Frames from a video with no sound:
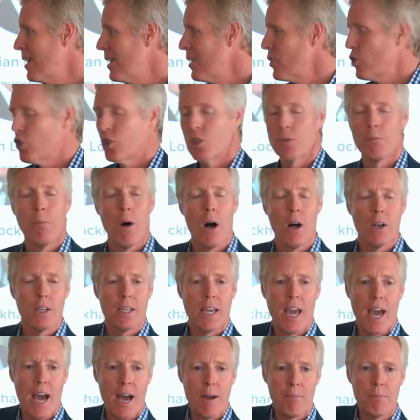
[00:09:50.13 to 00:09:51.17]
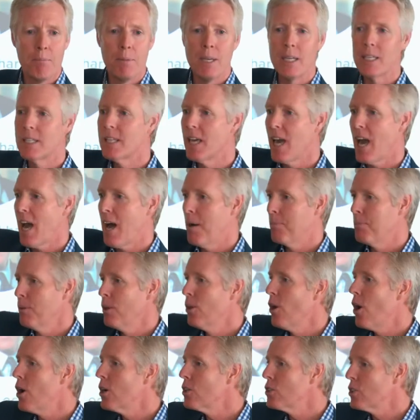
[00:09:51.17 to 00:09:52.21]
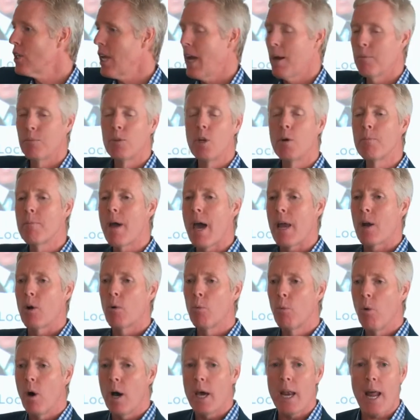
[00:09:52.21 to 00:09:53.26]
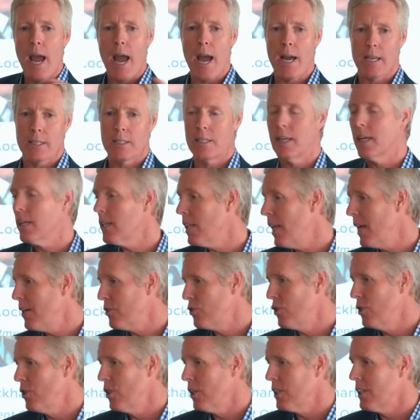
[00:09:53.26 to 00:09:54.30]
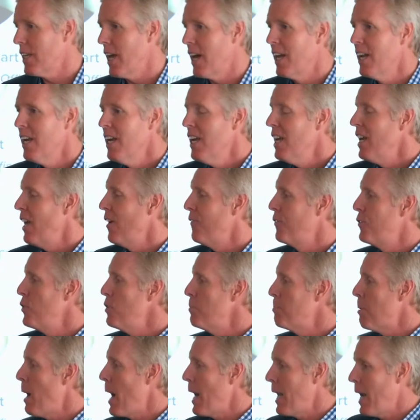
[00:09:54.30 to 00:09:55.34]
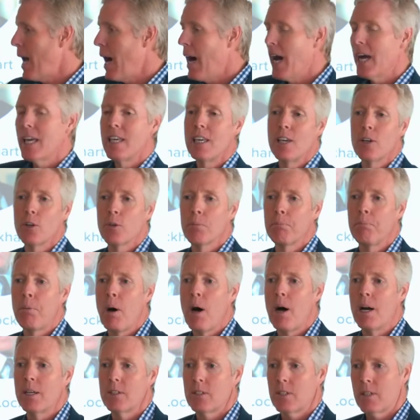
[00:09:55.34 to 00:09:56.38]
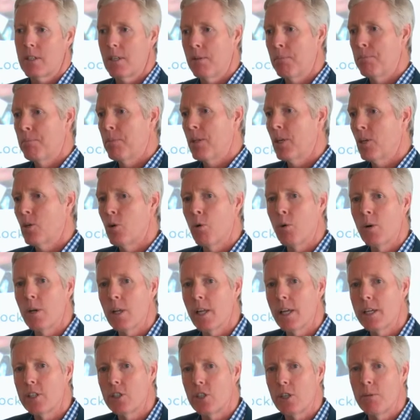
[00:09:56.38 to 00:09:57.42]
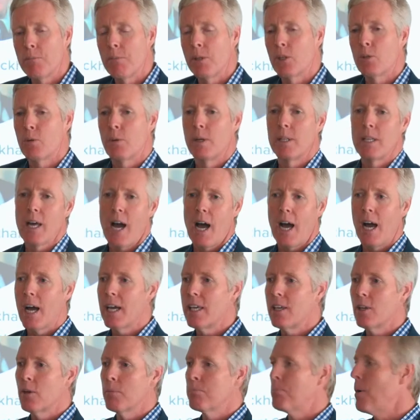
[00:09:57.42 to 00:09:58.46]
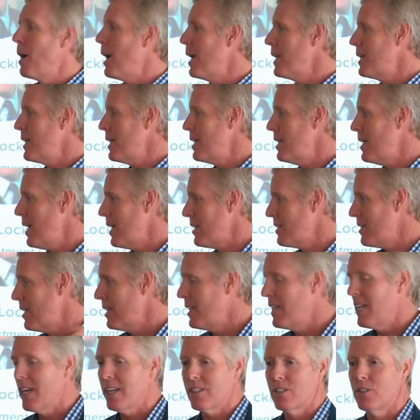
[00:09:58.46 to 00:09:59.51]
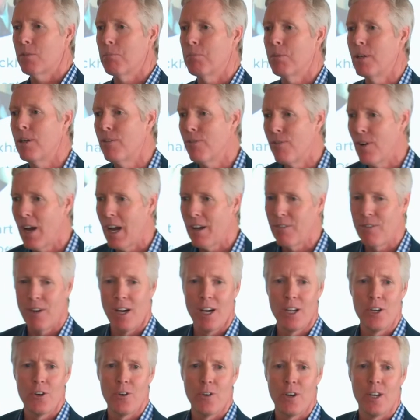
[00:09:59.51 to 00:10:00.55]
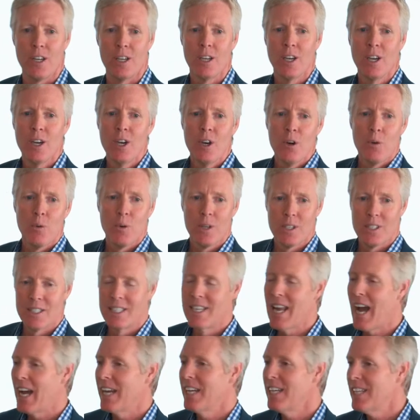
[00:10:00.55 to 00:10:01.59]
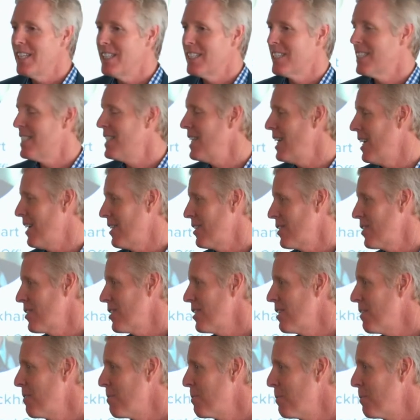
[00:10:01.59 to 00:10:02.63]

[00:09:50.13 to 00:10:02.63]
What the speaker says: small cap, mid cap, large cap, no matter what asset class you looked at, if you bought high yield bonds, the correlation between the high yield bond index and the S&P 500 was 96.